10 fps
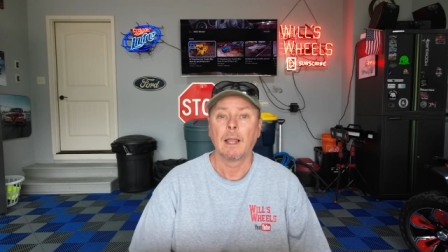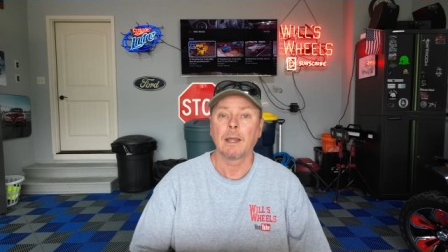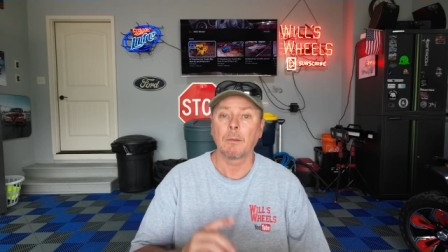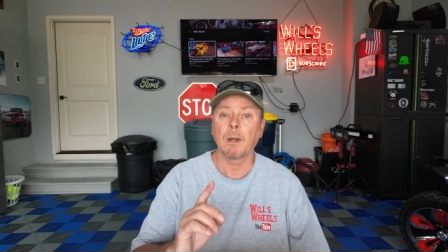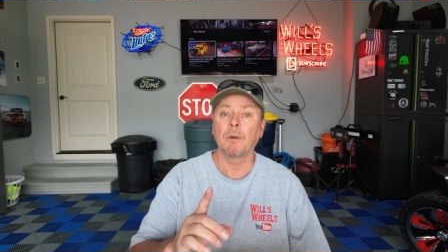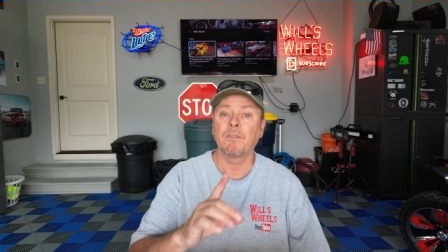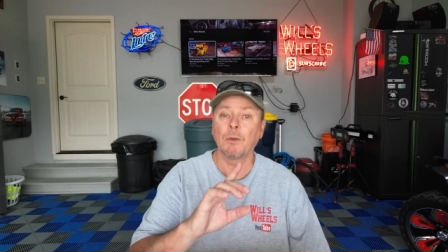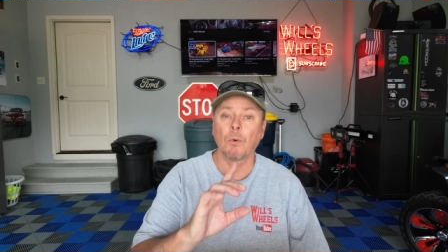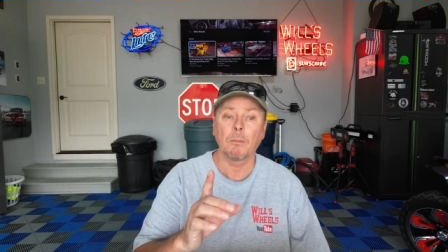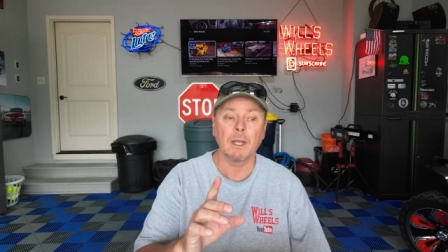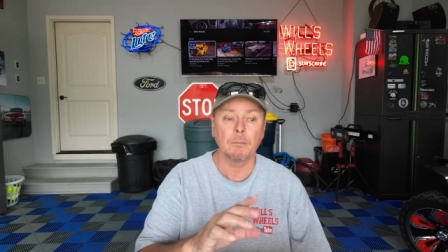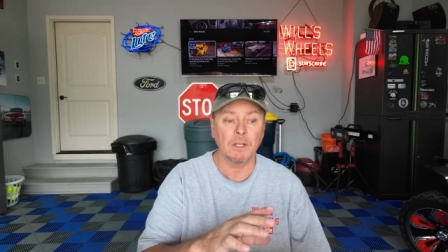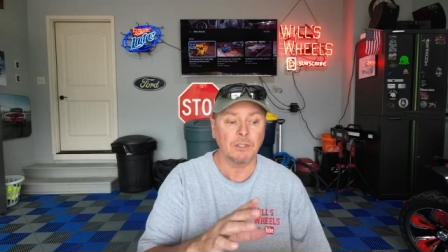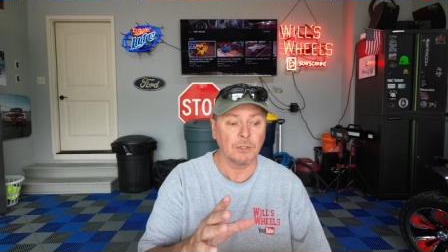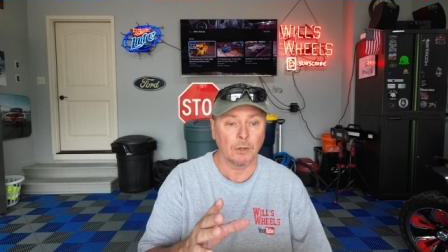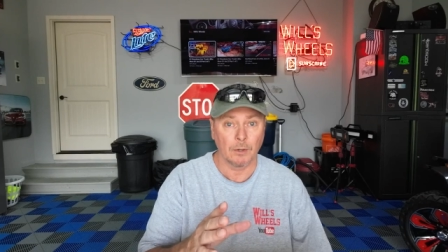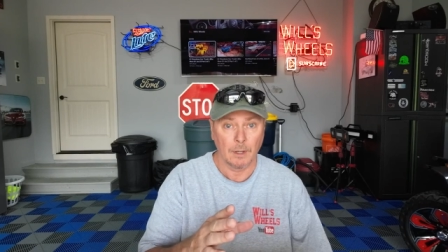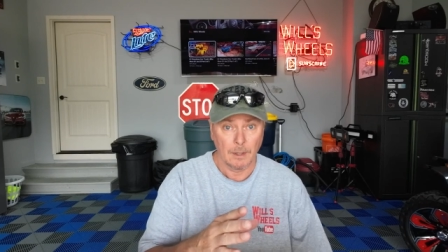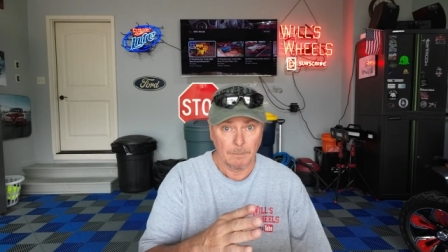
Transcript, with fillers: Now remember, if you want me to mention your,